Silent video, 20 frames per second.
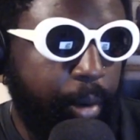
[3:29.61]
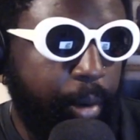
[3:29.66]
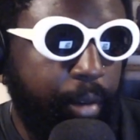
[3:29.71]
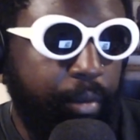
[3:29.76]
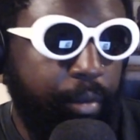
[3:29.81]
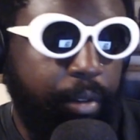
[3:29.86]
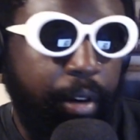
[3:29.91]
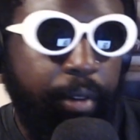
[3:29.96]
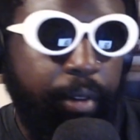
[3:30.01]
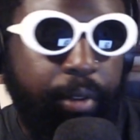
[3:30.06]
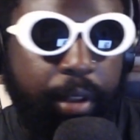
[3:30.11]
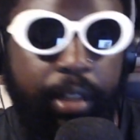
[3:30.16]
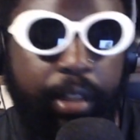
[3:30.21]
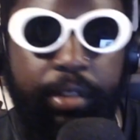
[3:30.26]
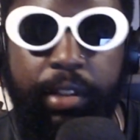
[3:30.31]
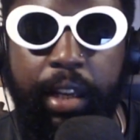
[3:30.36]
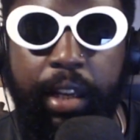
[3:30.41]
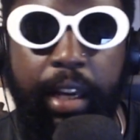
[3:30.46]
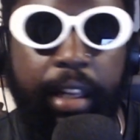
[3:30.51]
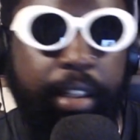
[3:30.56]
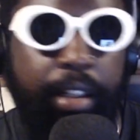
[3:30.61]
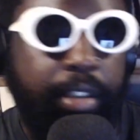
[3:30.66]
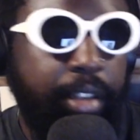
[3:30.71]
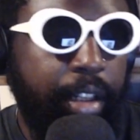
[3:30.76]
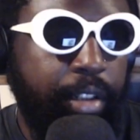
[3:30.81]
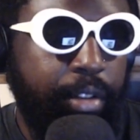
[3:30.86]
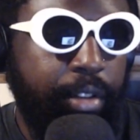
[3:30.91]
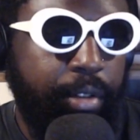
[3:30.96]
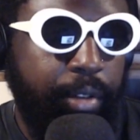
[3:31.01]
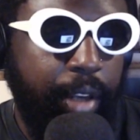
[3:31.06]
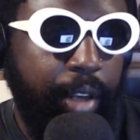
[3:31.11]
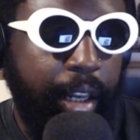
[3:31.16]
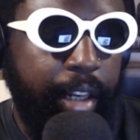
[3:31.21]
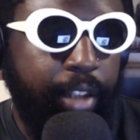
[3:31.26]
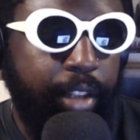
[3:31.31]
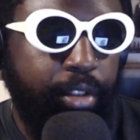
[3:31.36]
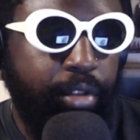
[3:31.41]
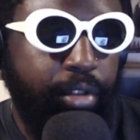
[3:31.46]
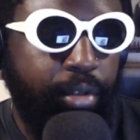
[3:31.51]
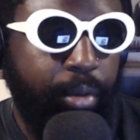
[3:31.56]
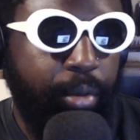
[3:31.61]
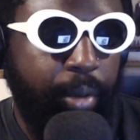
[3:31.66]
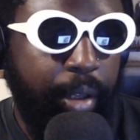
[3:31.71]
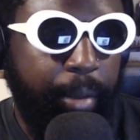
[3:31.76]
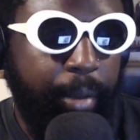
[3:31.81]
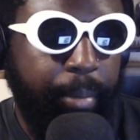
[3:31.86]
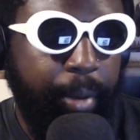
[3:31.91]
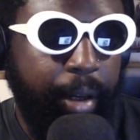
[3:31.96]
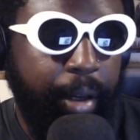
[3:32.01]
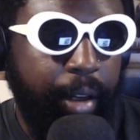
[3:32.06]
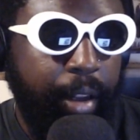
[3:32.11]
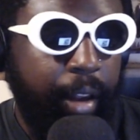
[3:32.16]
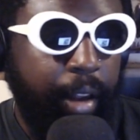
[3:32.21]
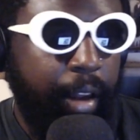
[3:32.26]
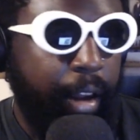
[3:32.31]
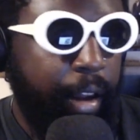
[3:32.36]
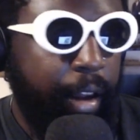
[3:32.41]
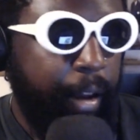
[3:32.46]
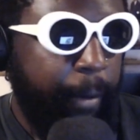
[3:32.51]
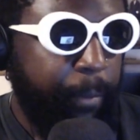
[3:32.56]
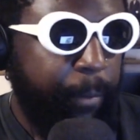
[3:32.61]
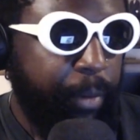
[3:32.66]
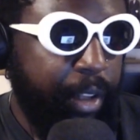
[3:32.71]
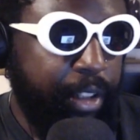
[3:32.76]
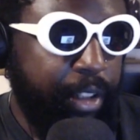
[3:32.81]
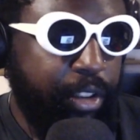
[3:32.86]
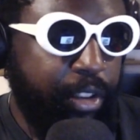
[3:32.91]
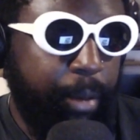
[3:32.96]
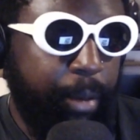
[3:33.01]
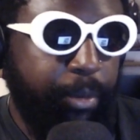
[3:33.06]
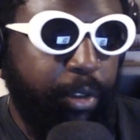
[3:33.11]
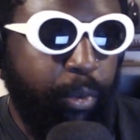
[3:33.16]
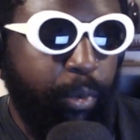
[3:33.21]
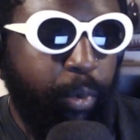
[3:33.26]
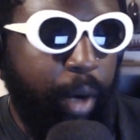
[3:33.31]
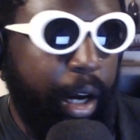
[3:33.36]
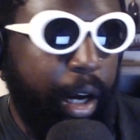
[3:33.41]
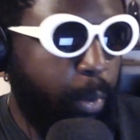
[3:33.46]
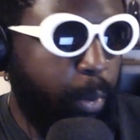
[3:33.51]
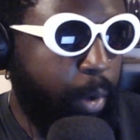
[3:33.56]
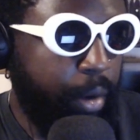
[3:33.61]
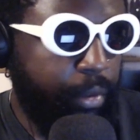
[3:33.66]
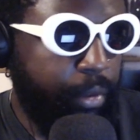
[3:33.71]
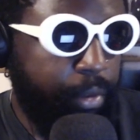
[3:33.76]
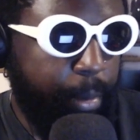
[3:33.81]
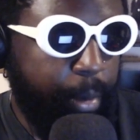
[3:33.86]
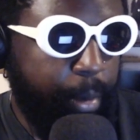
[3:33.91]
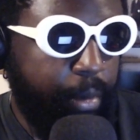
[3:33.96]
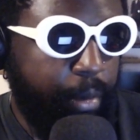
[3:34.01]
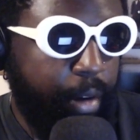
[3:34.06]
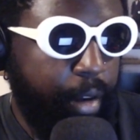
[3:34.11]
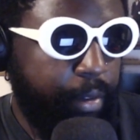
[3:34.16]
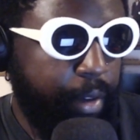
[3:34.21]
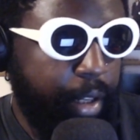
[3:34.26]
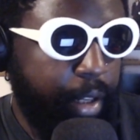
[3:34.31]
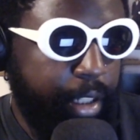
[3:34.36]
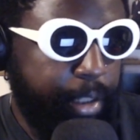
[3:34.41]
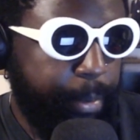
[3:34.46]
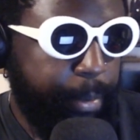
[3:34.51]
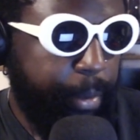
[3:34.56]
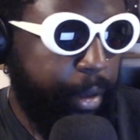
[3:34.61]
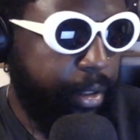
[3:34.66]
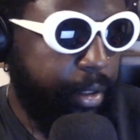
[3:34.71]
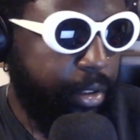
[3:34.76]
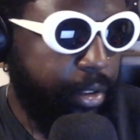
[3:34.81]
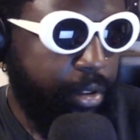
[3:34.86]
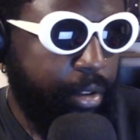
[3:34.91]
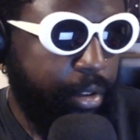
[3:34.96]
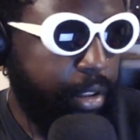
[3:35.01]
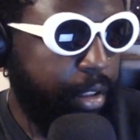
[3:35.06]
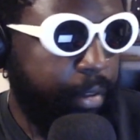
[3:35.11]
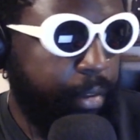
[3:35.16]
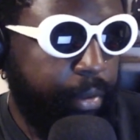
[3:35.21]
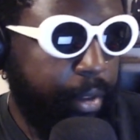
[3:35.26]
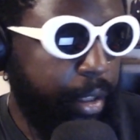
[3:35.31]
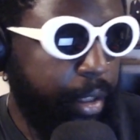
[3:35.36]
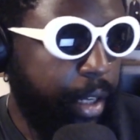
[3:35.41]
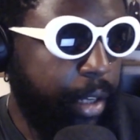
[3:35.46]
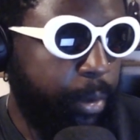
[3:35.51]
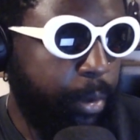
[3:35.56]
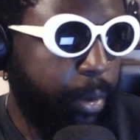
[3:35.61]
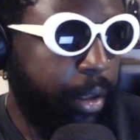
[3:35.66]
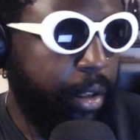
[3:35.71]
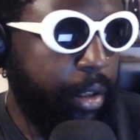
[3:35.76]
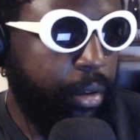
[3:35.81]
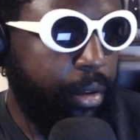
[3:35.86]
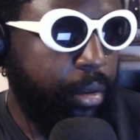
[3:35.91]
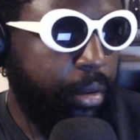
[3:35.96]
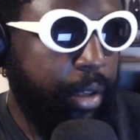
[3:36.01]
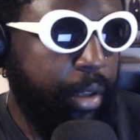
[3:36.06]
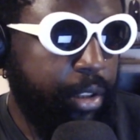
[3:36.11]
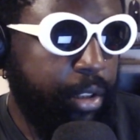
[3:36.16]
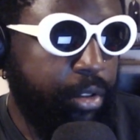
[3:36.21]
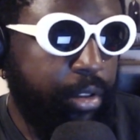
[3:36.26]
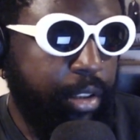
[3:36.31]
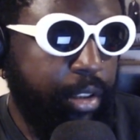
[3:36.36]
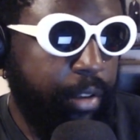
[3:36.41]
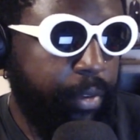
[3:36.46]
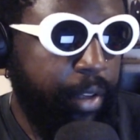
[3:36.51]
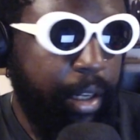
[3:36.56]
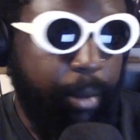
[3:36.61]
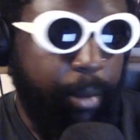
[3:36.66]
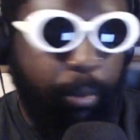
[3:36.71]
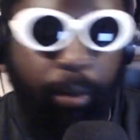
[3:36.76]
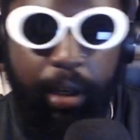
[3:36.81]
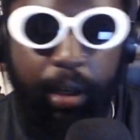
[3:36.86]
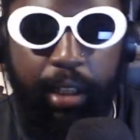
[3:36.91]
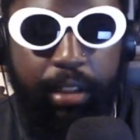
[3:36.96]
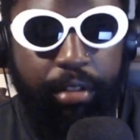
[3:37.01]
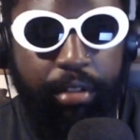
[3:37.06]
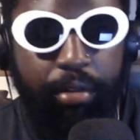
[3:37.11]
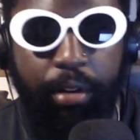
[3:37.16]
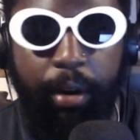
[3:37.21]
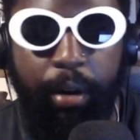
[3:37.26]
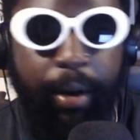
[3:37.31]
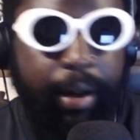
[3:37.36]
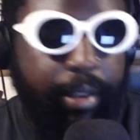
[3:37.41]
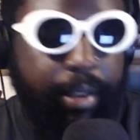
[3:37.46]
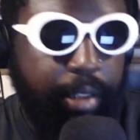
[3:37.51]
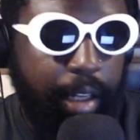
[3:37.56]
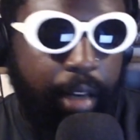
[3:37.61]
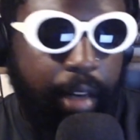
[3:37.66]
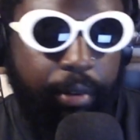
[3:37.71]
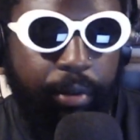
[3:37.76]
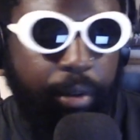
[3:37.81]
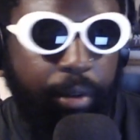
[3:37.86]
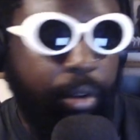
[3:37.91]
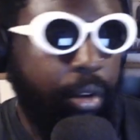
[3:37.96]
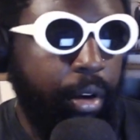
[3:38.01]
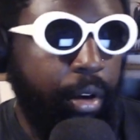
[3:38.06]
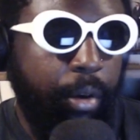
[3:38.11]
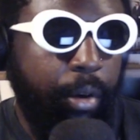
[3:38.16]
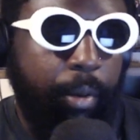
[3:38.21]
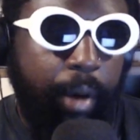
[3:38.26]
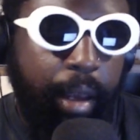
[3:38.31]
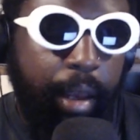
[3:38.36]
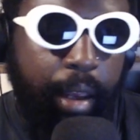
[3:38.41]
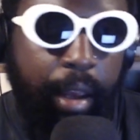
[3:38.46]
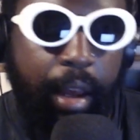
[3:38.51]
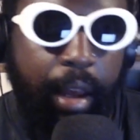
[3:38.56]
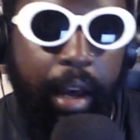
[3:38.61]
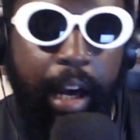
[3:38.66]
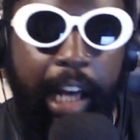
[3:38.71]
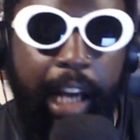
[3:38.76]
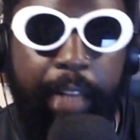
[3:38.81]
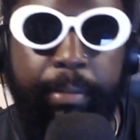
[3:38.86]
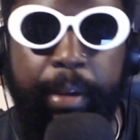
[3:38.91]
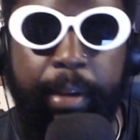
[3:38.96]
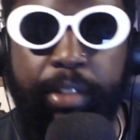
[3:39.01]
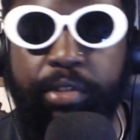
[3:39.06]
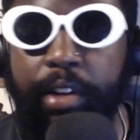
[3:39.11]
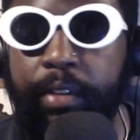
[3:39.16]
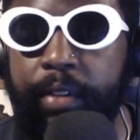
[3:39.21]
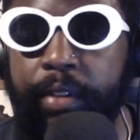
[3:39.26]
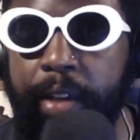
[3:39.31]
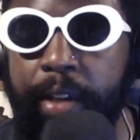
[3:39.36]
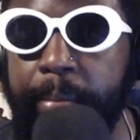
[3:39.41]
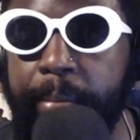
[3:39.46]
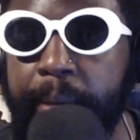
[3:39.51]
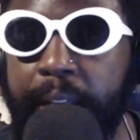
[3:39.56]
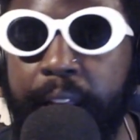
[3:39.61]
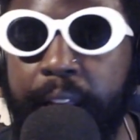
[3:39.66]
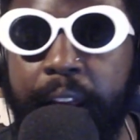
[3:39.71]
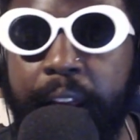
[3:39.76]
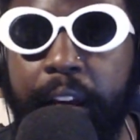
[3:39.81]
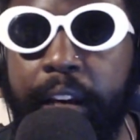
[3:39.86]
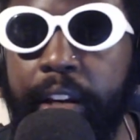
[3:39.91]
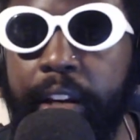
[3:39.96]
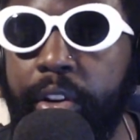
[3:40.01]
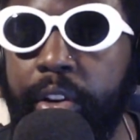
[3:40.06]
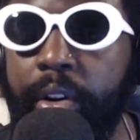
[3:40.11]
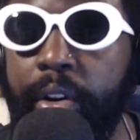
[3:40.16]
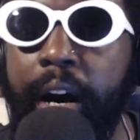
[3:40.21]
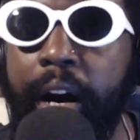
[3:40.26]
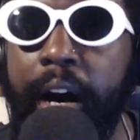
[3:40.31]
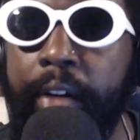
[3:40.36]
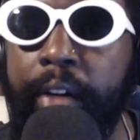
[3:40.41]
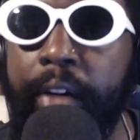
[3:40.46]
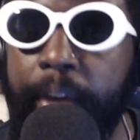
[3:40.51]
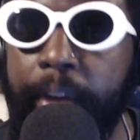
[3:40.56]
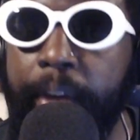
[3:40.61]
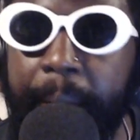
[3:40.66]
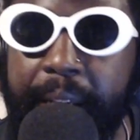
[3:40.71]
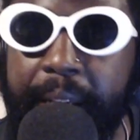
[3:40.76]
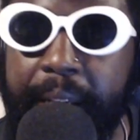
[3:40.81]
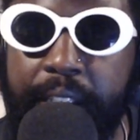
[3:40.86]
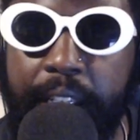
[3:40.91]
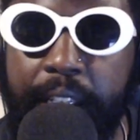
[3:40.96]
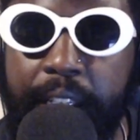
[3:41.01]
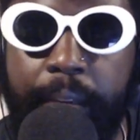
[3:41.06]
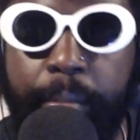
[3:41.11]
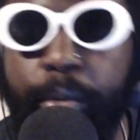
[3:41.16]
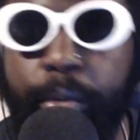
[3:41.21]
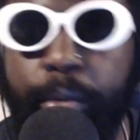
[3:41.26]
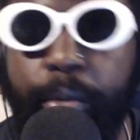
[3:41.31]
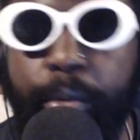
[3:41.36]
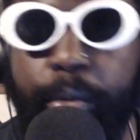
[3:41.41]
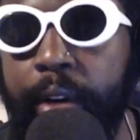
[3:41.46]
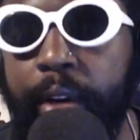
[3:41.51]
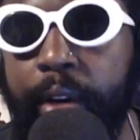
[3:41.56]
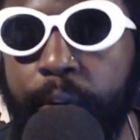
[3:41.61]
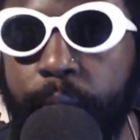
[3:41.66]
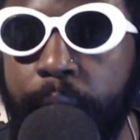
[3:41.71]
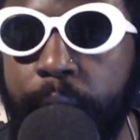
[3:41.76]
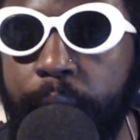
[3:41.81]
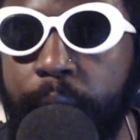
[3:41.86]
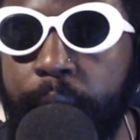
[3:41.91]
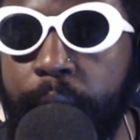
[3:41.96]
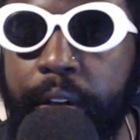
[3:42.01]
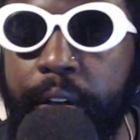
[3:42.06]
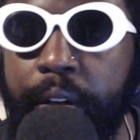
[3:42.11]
involved in it to getting this done, to getting it sorted, but in terms of what I want from a raving experience, it's not something that I'd want to do. It's not something I'm willing to go outside for. No way. I'd much rather it be, you know, half capacity, move where you want,